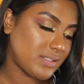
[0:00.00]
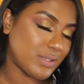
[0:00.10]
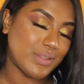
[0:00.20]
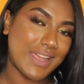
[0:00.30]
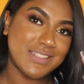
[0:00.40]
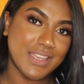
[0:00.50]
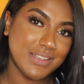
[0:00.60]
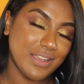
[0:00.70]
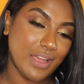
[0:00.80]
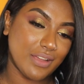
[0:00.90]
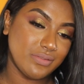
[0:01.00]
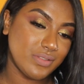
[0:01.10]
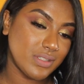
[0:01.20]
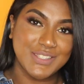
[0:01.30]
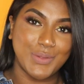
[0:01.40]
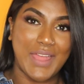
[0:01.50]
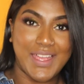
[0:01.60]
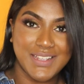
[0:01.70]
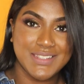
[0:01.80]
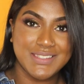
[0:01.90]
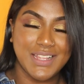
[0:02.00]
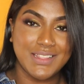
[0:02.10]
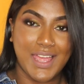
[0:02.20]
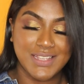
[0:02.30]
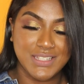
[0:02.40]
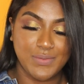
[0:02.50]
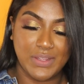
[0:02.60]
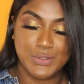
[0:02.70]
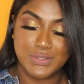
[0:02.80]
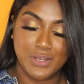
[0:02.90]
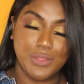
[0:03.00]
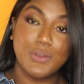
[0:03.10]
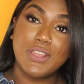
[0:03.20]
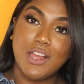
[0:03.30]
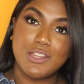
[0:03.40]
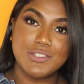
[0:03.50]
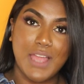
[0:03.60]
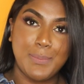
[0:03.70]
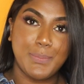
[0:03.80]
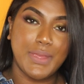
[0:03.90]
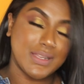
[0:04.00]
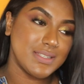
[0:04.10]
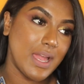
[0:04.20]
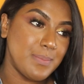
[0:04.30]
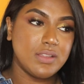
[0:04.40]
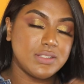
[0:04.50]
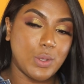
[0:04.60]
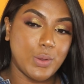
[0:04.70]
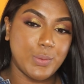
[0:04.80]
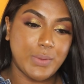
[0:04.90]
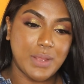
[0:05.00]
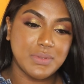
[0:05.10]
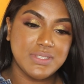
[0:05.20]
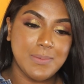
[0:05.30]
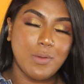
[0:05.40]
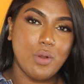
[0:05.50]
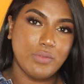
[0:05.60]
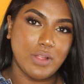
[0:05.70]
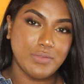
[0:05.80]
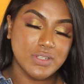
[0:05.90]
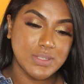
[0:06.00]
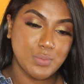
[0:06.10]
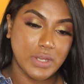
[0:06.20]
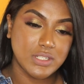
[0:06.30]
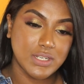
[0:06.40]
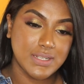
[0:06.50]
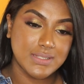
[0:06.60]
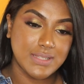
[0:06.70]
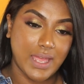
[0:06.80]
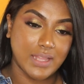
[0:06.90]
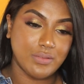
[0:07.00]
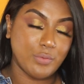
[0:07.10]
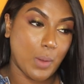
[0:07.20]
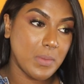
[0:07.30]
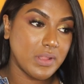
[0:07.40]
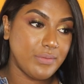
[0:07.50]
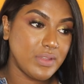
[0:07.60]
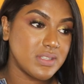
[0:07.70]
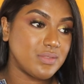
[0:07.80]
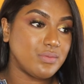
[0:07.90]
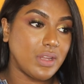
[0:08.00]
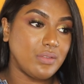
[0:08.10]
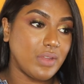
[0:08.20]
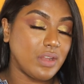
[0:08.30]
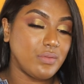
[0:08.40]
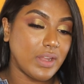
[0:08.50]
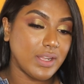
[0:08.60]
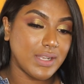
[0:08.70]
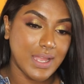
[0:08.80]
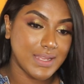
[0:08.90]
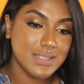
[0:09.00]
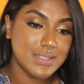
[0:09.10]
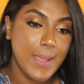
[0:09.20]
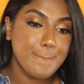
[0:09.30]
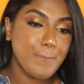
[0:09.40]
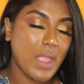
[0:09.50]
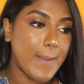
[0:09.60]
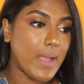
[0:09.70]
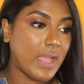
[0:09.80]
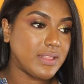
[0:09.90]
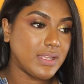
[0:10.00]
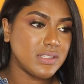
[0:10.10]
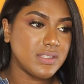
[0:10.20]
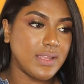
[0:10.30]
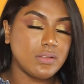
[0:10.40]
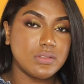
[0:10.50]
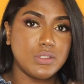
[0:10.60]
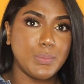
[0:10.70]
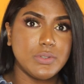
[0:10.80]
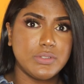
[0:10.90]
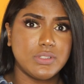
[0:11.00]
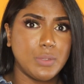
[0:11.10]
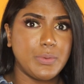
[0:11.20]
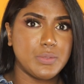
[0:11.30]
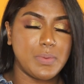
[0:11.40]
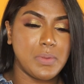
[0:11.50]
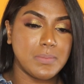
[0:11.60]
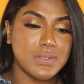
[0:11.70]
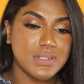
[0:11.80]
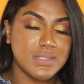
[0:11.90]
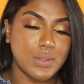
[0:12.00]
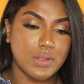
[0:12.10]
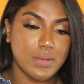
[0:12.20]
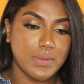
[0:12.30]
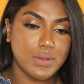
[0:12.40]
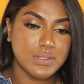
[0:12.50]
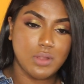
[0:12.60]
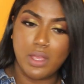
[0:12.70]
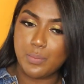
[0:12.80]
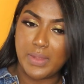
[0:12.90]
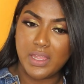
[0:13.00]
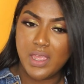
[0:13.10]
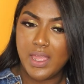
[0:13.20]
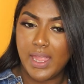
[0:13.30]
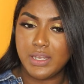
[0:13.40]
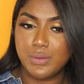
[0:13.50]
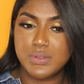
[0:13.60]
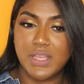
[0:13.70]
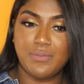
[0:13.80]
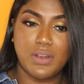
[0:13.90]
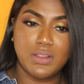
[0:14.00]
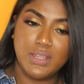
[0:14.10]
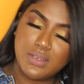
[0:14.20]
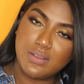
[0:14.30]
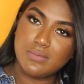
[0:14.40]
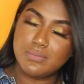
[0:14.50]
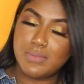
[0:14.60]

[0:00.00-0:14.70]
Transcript: So that's UNCUFFED. So that is the last of it. Those are the 3 colors I picked up. So what I would say about overall first impression is that the formula of it is very, very, very nice. I think it's like super, super duper pigmented, so a little bit goes a long way, and you definitely...